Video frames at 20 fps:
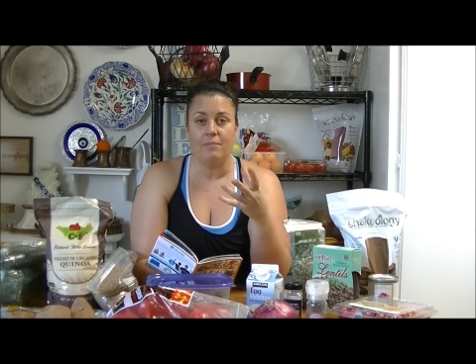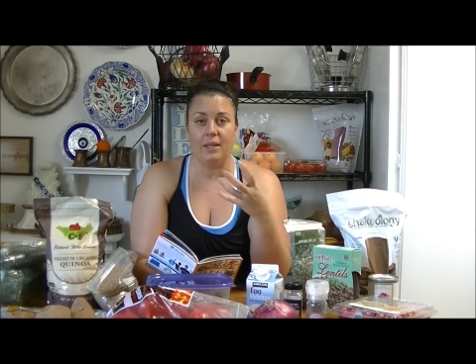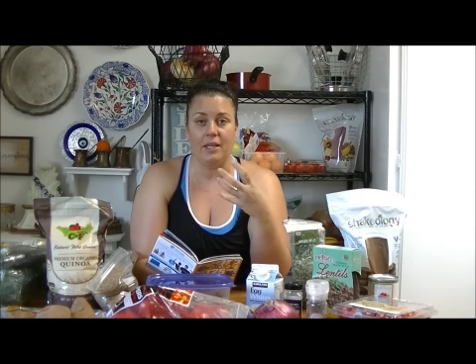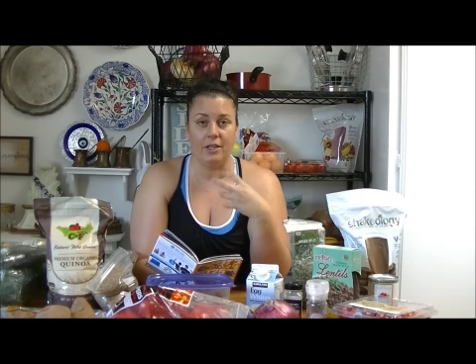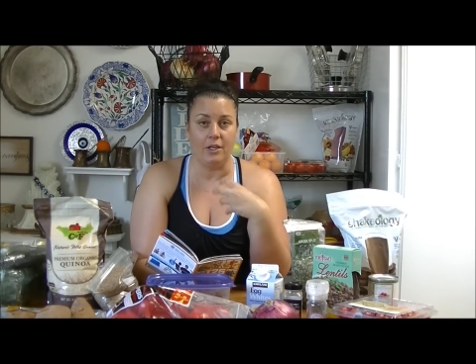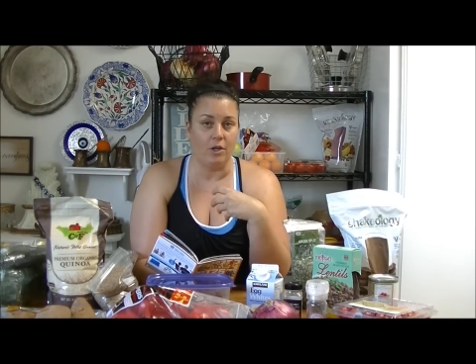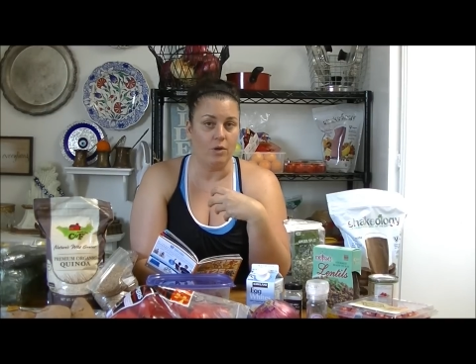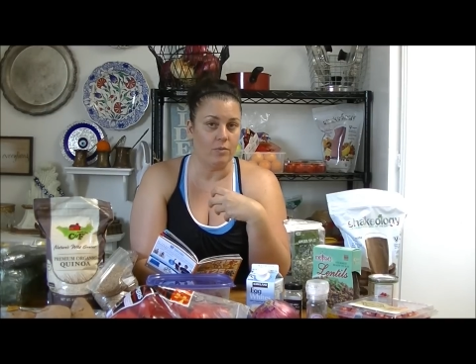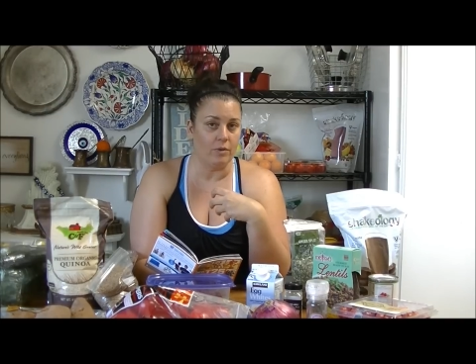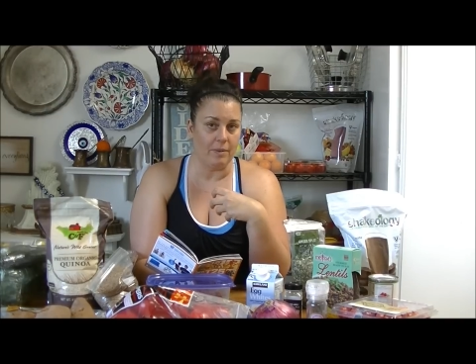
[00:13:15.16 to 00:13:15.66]
you
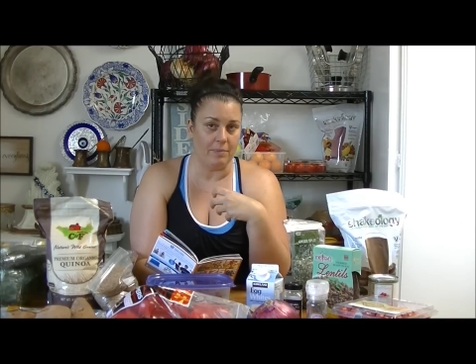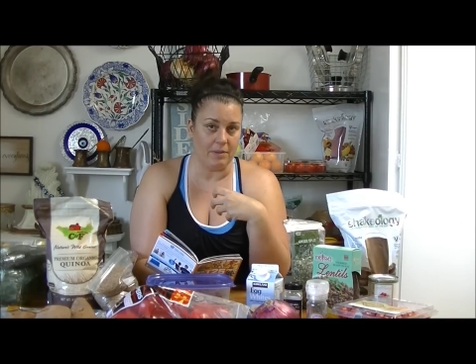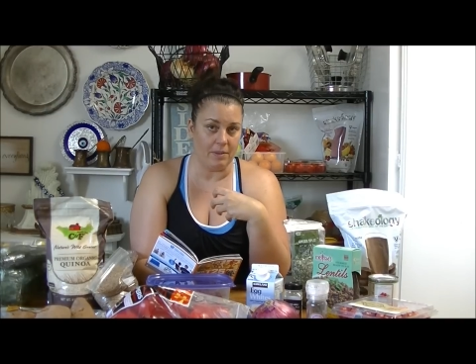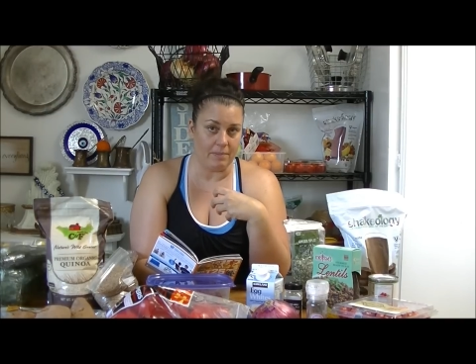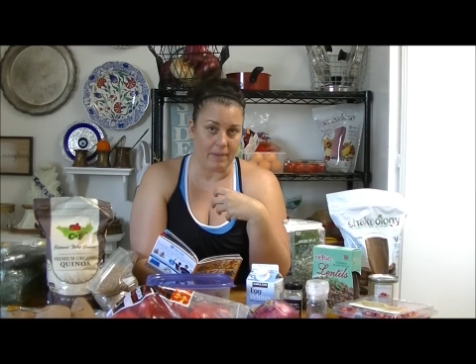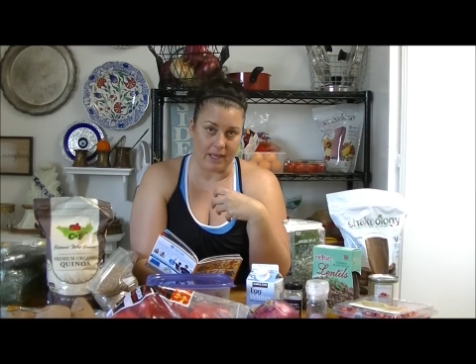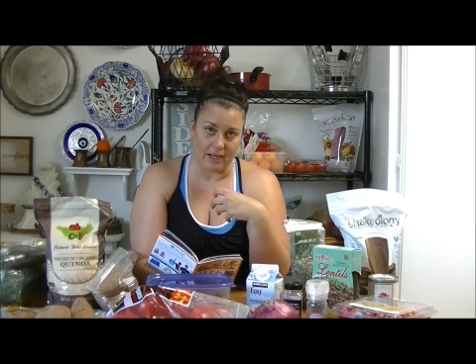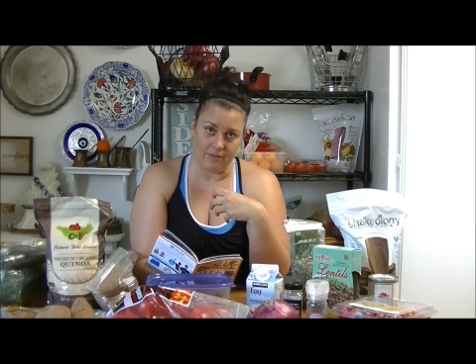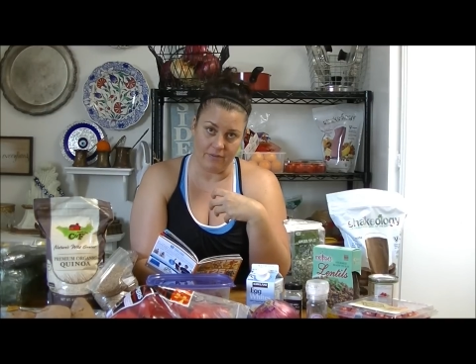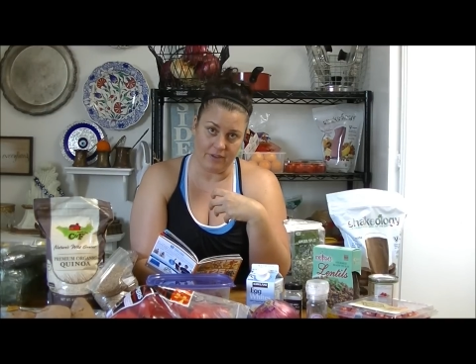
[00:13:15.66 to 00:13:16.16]
don't reap the
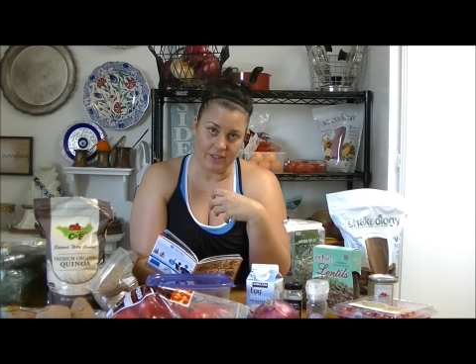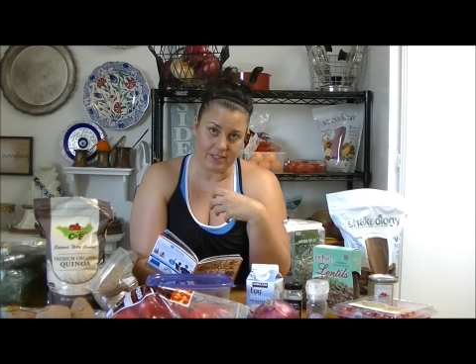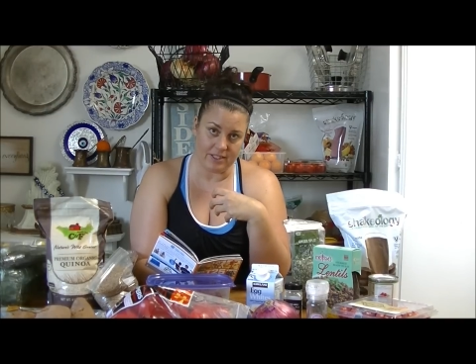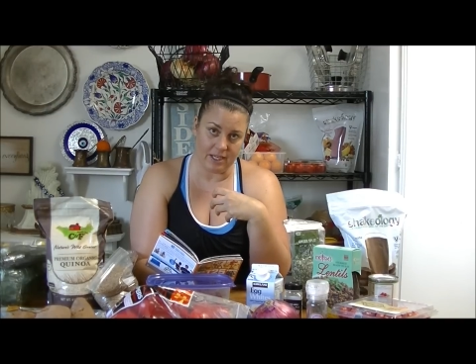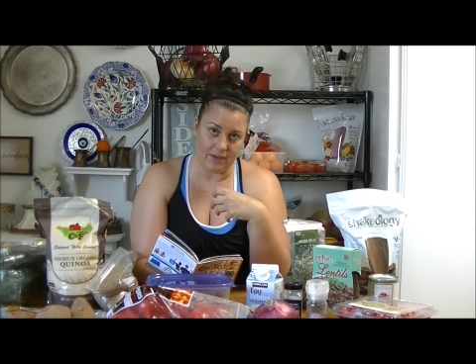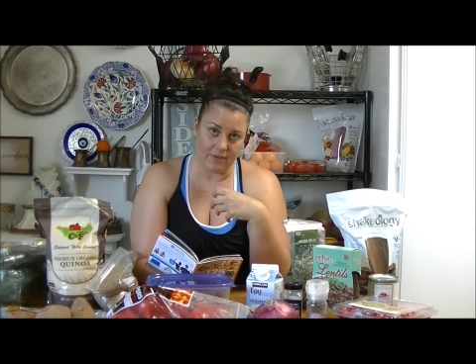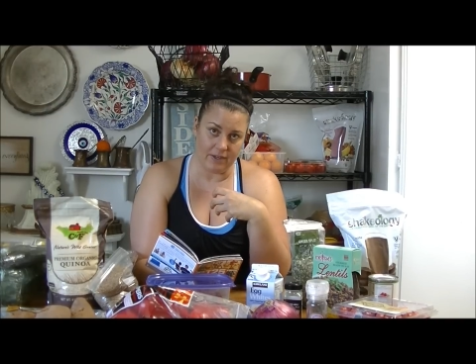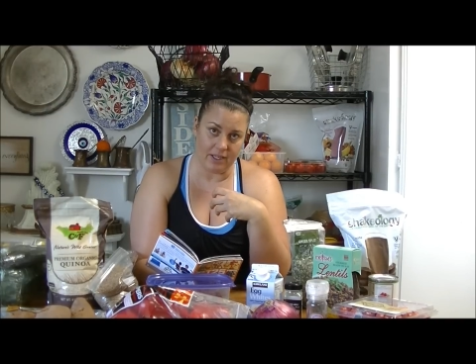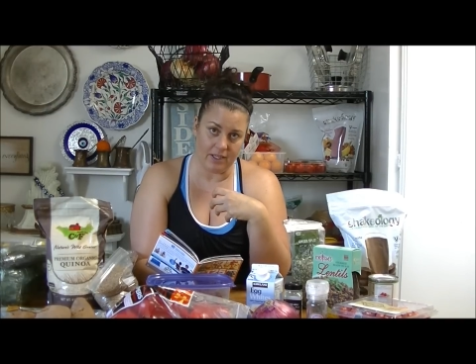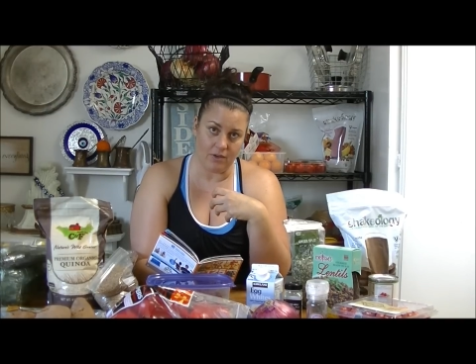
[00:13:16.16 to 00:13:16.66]
benefits
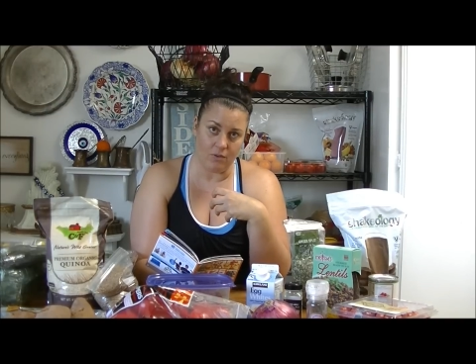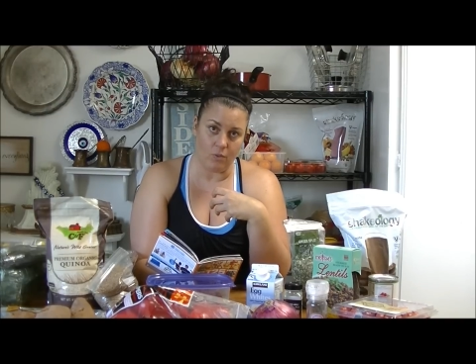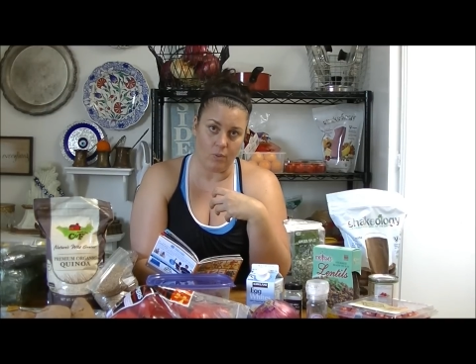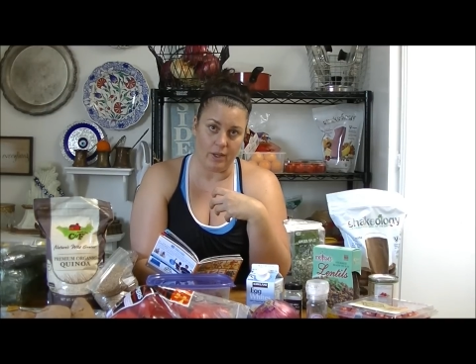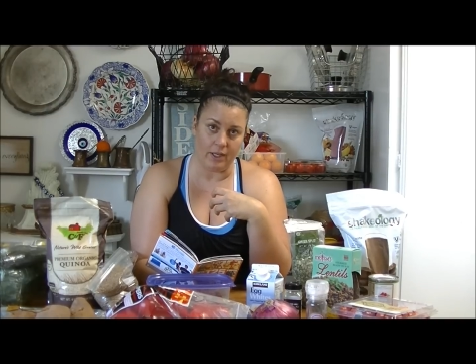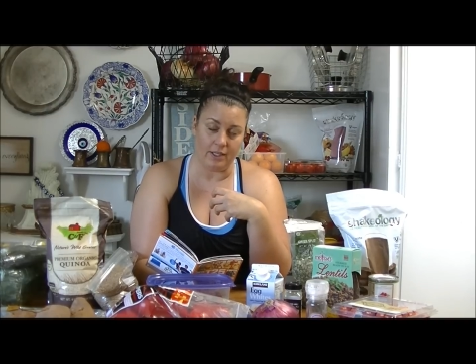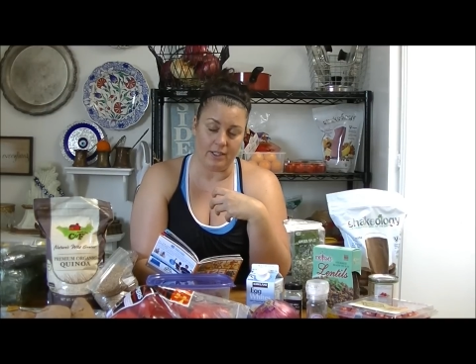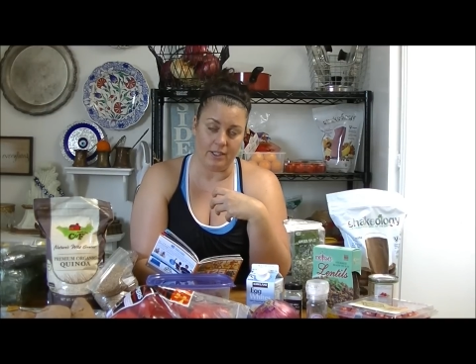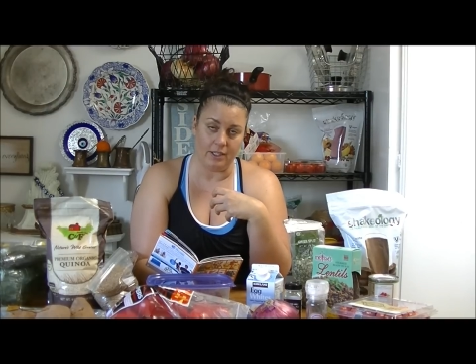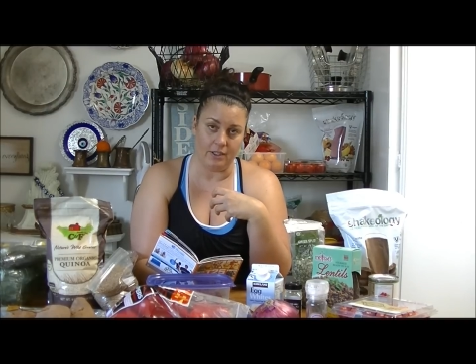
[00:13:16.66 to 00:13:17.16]
of it
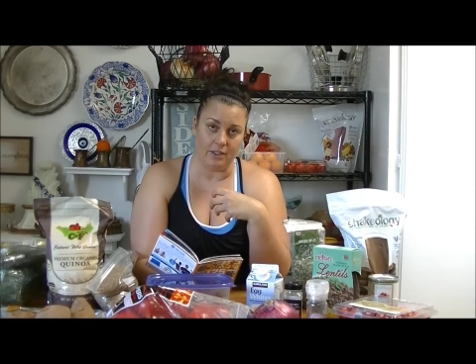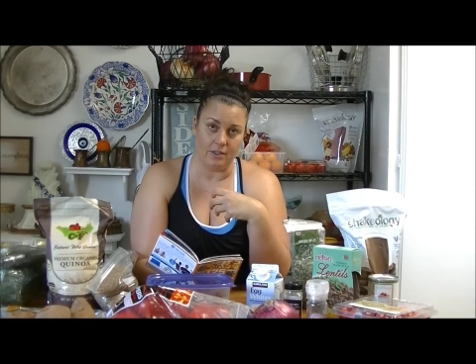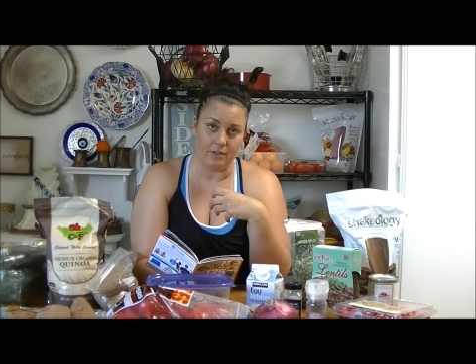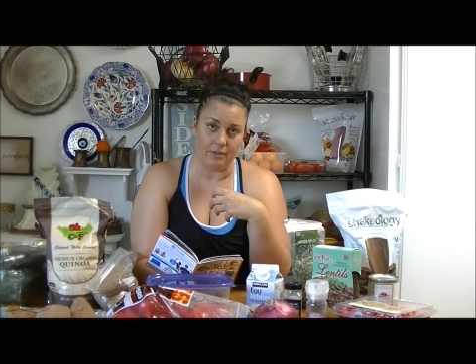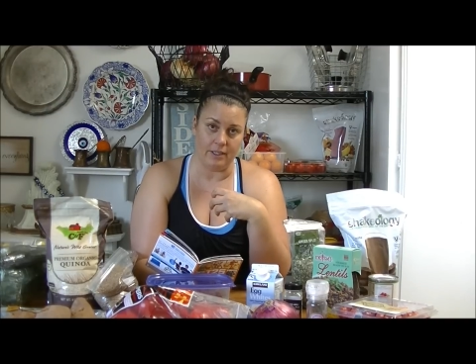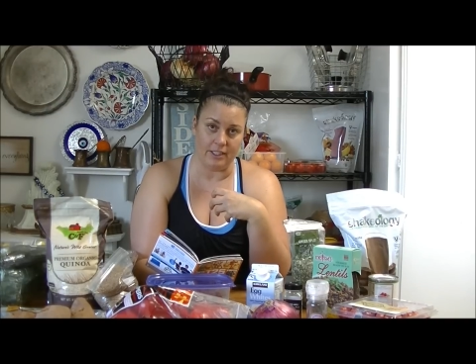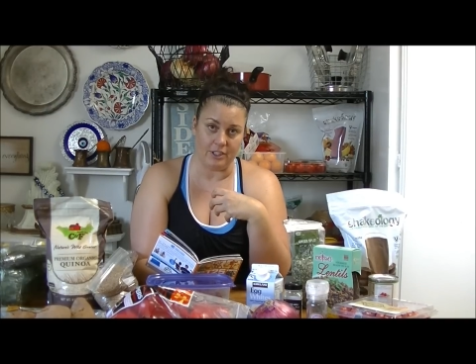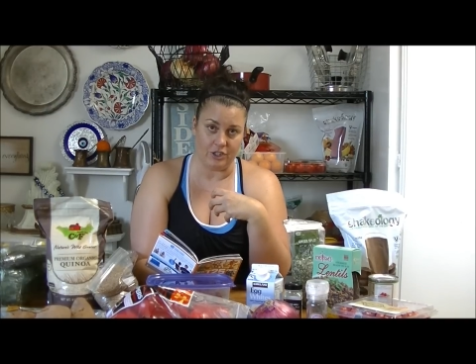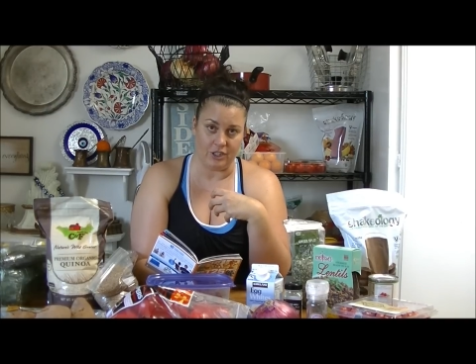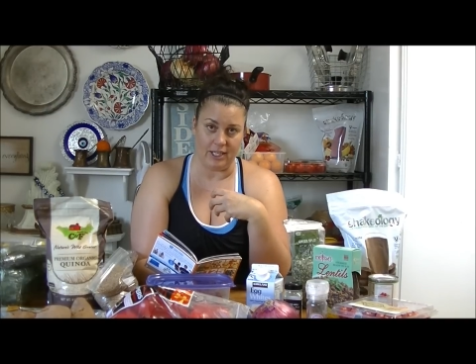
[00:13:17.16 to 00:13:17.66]
when you
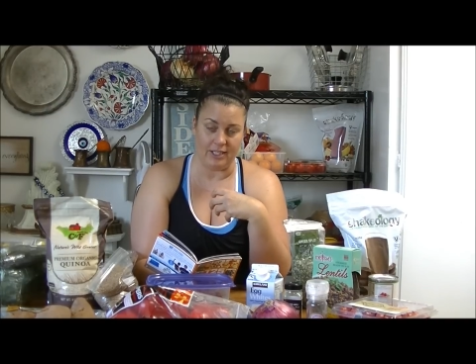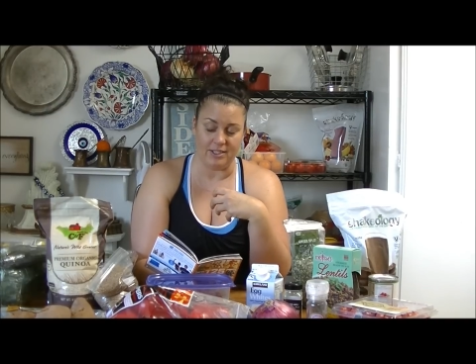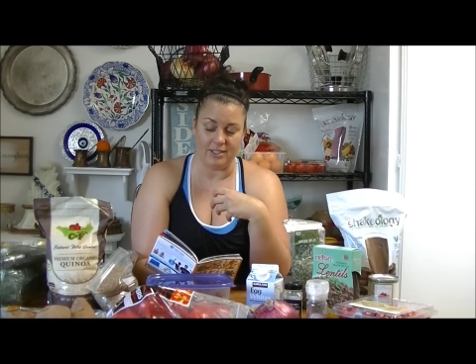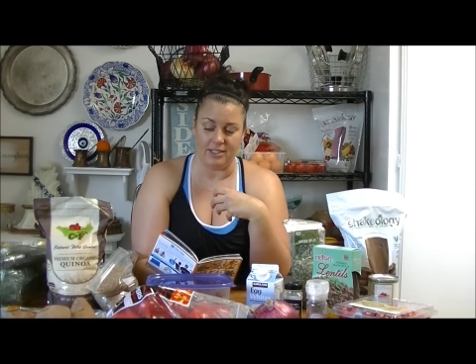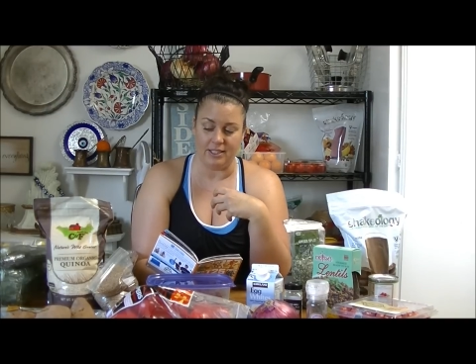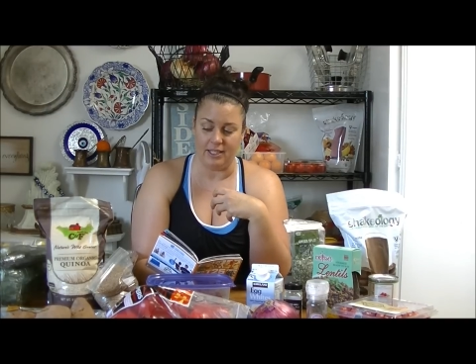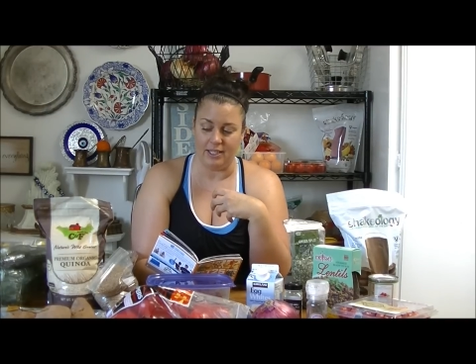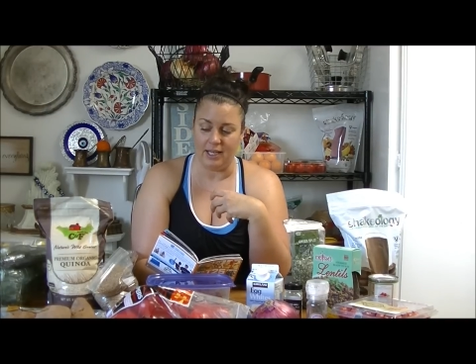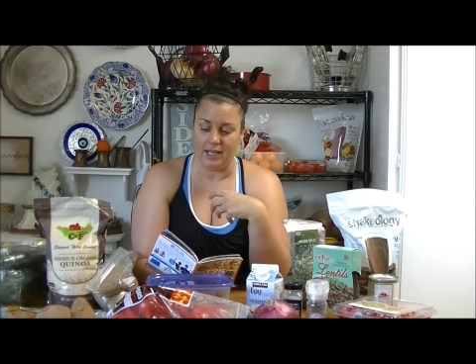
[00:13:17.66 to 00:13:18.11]
ingest it.